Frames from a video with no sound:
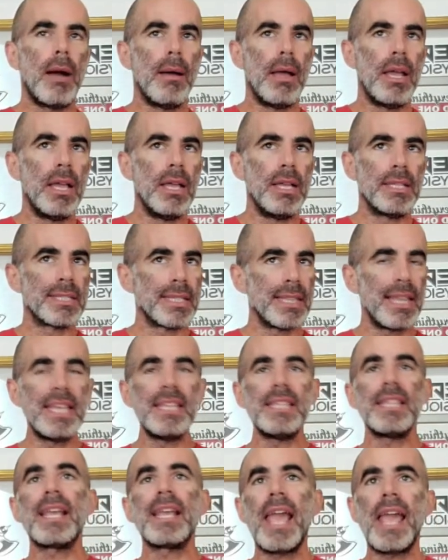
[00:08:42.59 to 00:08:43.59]
it's late
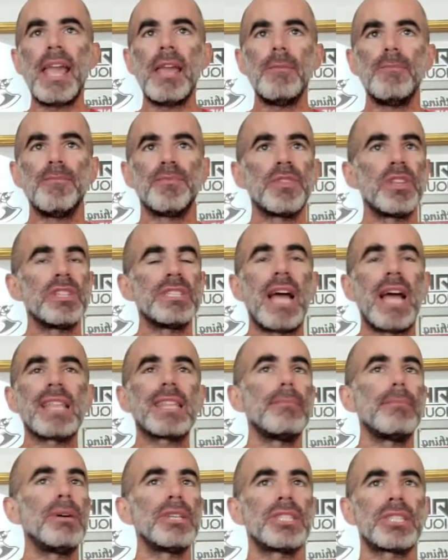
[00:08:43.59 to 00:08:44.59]
in the game. There's not
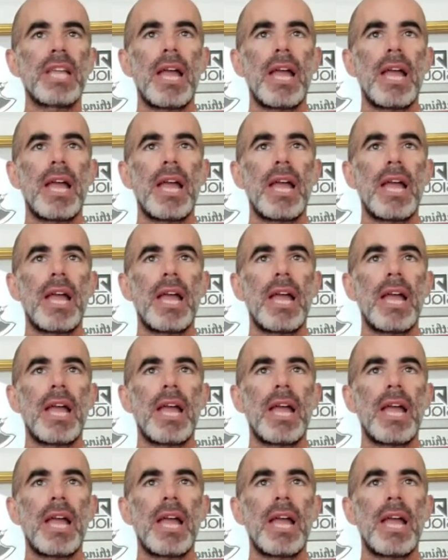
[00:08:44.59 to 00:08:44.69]
that much